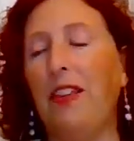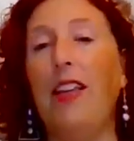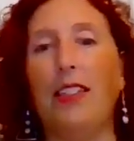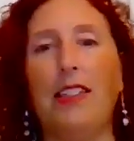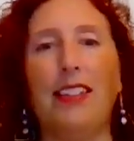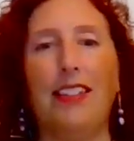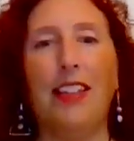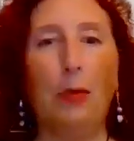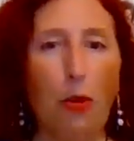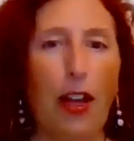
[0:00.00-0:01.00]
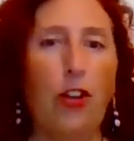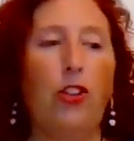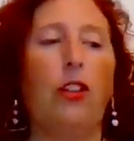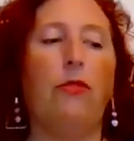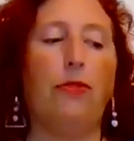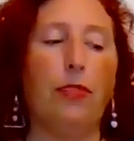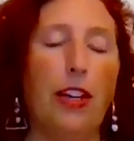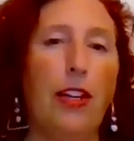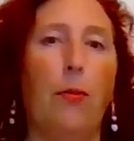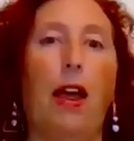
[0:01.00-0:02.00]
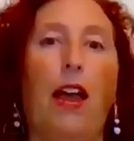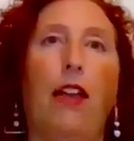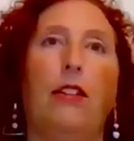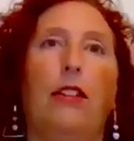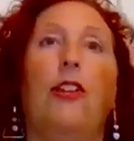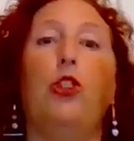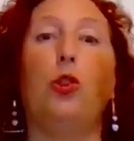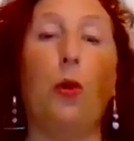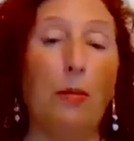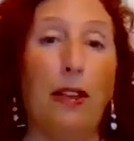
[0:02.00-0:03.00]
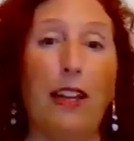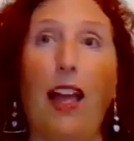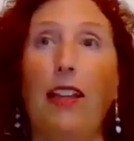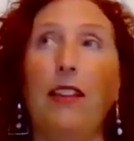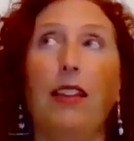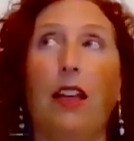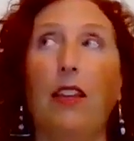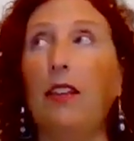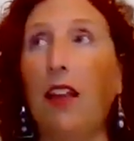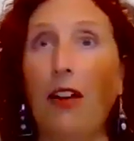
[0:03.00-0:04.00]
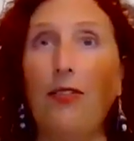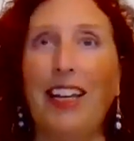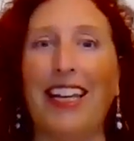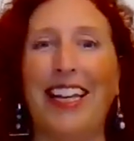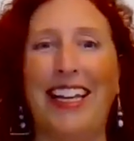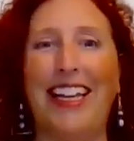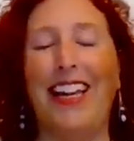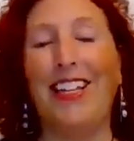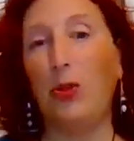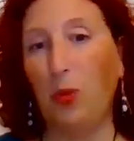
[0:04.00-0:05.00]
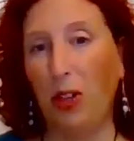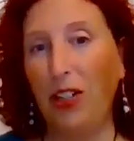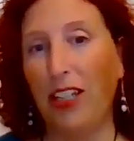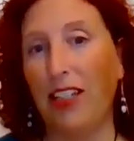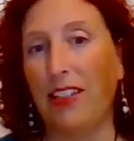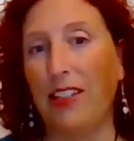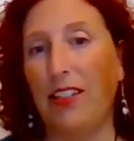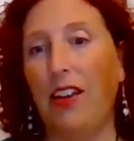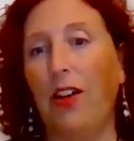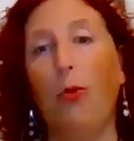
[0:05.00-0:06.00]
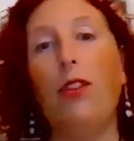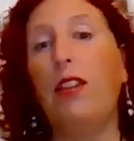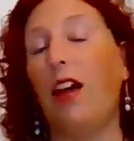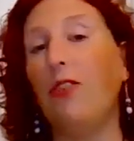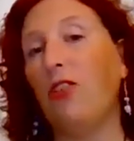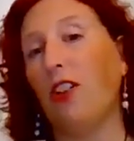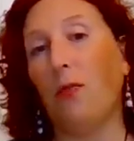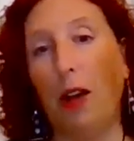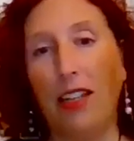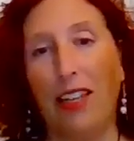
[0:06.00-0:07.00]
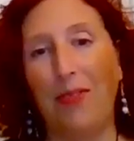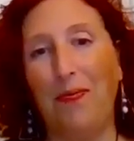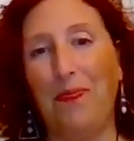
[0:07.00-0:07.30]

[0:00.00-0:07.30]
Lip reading: this liberation and freedom and enjoyment and a loving experience with the energy of money.